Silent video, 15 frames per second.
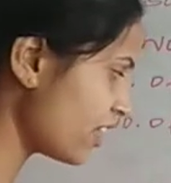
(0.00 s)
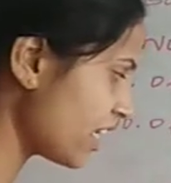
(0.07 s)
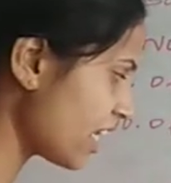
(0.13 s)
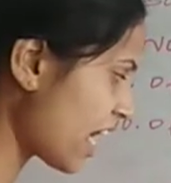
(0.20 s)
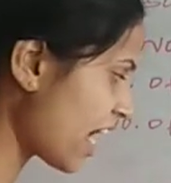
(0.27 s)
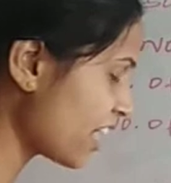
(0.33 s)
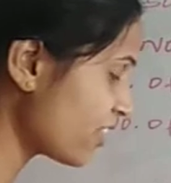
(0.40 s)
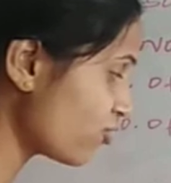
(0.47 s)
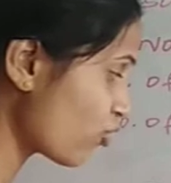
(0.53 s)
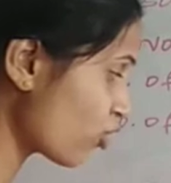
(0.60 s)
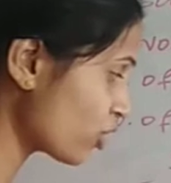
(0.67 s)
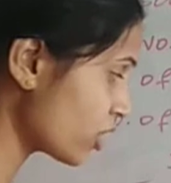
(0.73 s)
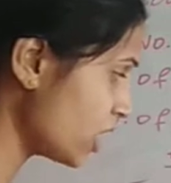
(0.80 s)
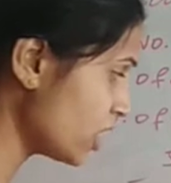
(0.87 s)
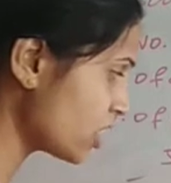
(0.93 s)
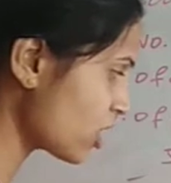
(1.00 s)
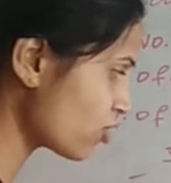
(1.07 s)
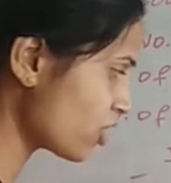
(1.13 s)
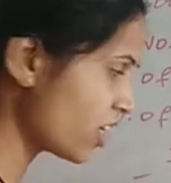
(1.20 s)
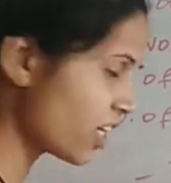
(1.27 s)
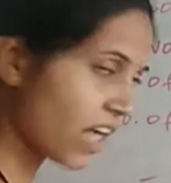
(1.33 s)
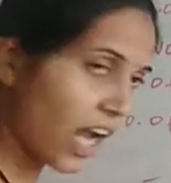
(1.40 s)
lakh
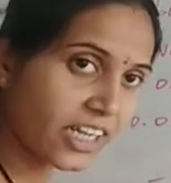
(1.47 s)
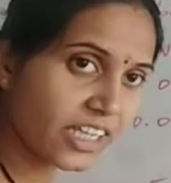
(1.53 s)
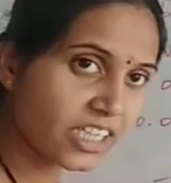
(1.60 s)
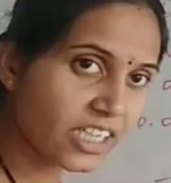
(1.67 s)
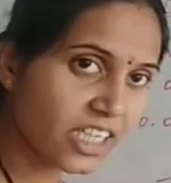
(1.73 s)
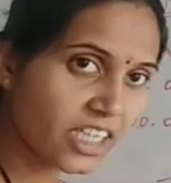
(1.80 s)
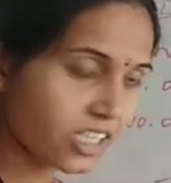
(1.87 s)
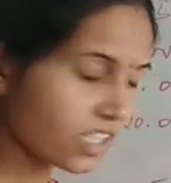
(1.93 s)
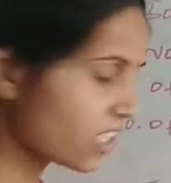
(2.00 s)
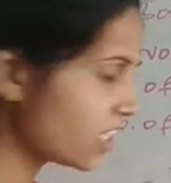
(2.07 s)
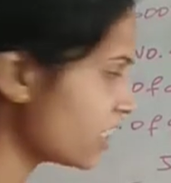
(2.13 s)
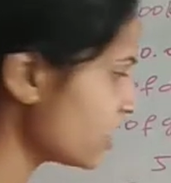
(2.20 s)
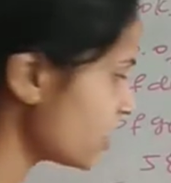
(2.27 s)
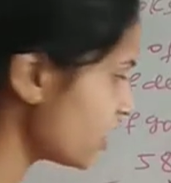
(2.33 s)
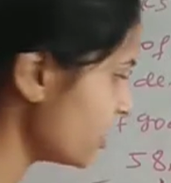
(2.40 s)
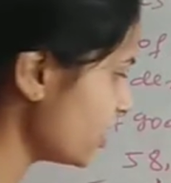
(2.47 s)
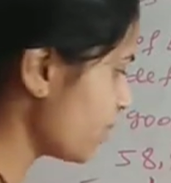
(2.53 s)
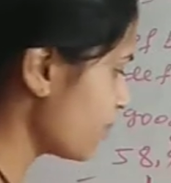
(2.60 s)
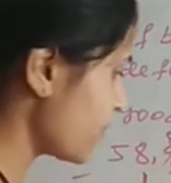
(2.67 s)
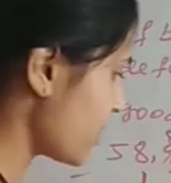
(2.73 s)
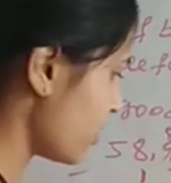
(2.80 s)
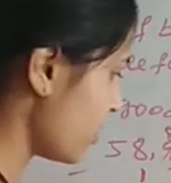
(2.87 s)
14,090 in
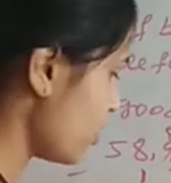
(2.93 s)
number.